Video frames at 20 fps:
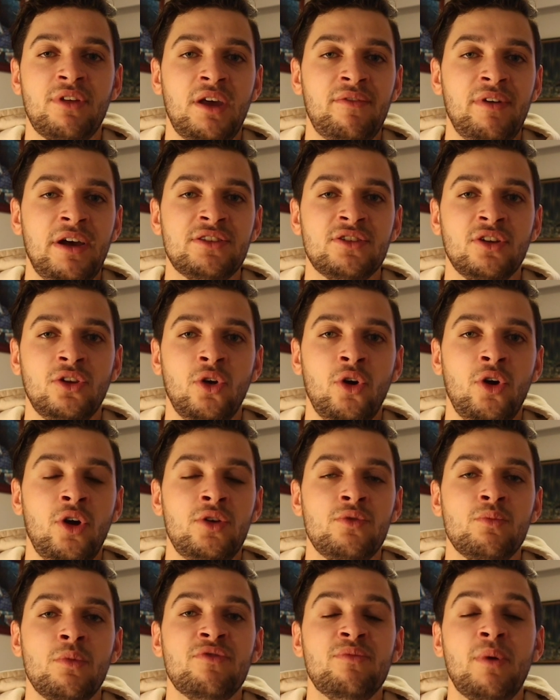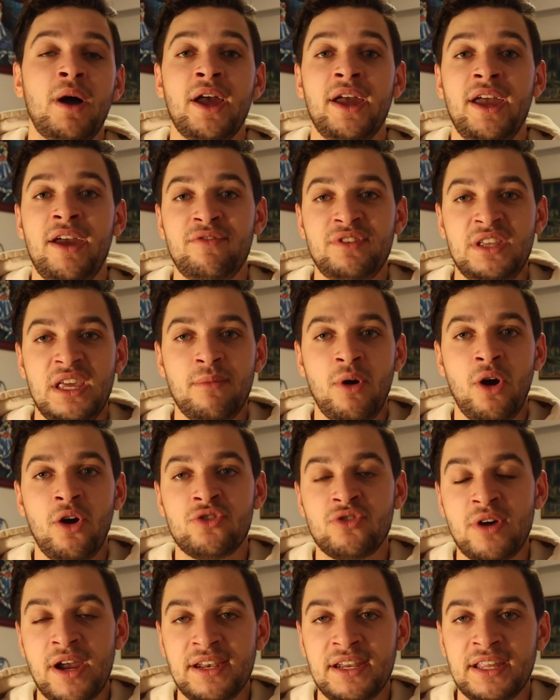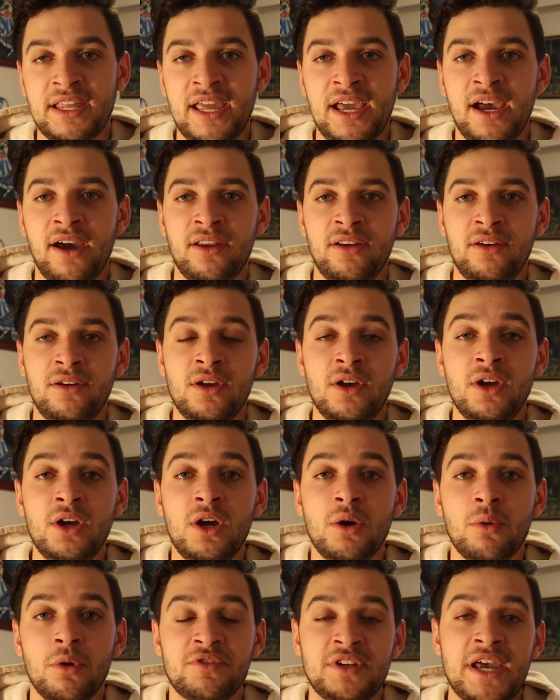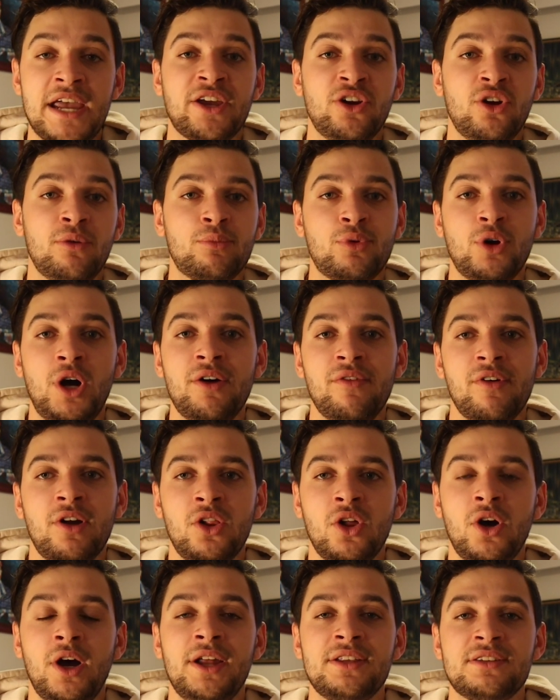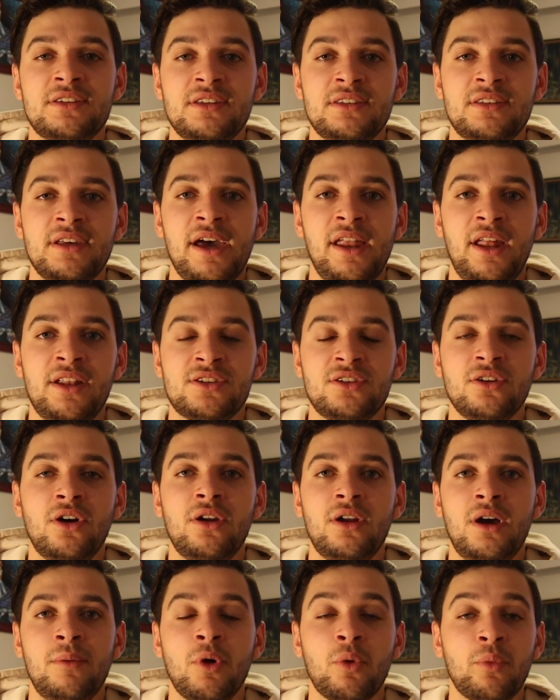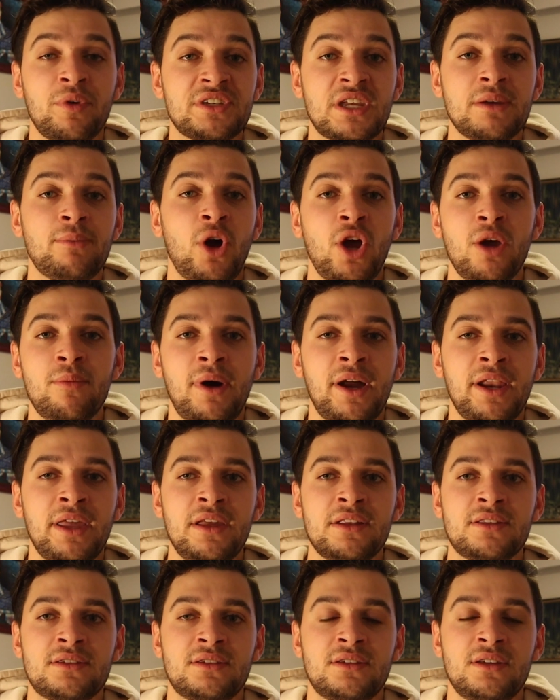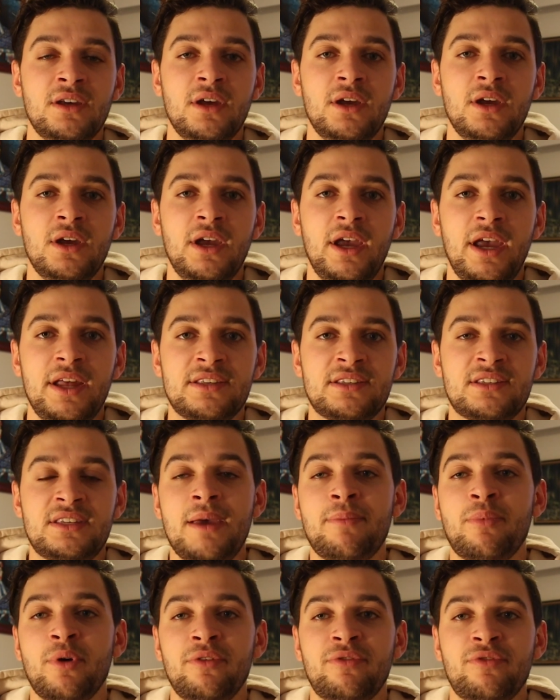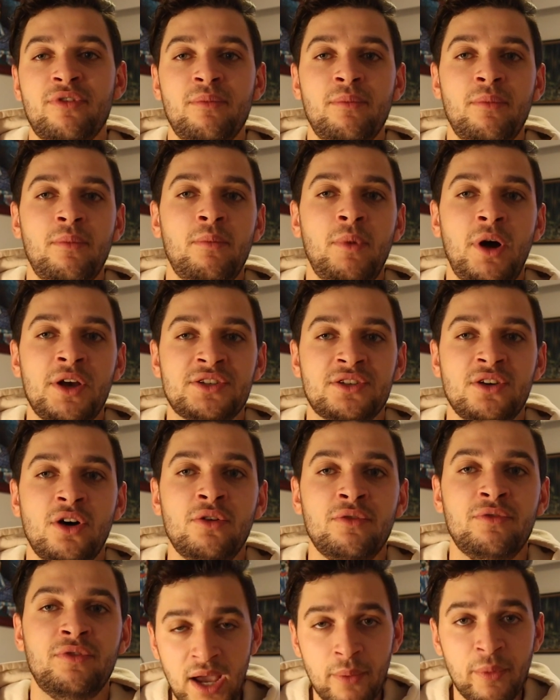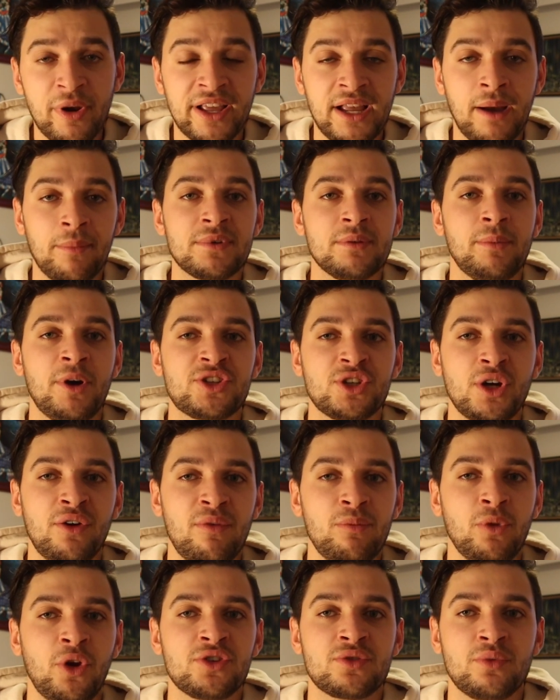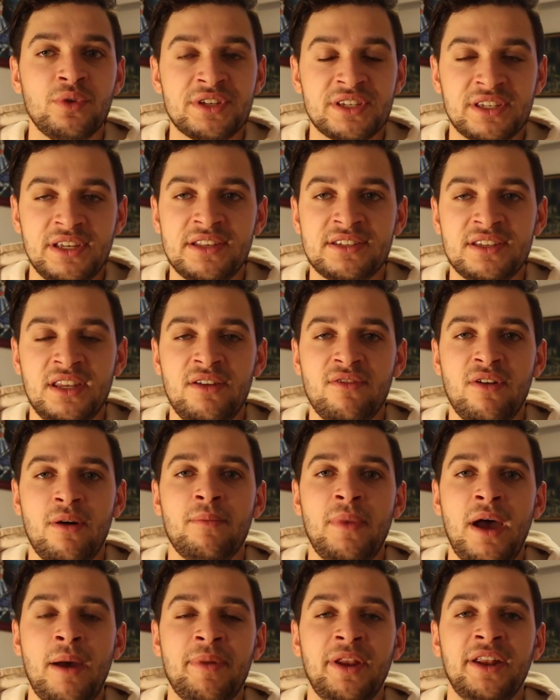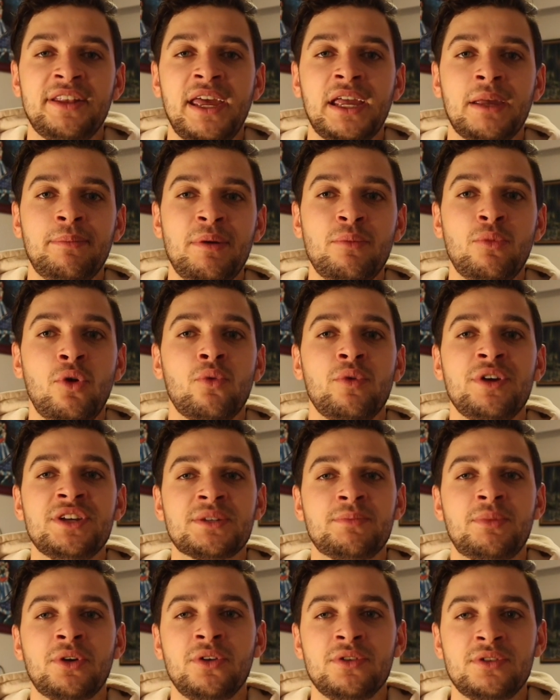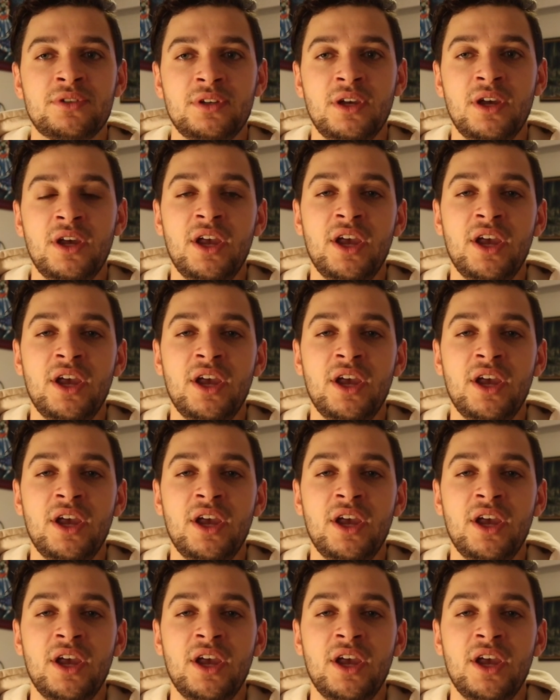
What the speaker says: that I've had to learn with my FTMO trading account, and we've taken on private clients, is that I'm not risking my own money. It's separate from myself. And when it comes to myself, I'm not as risk sensitive. I'm happy to take a bit more risk because,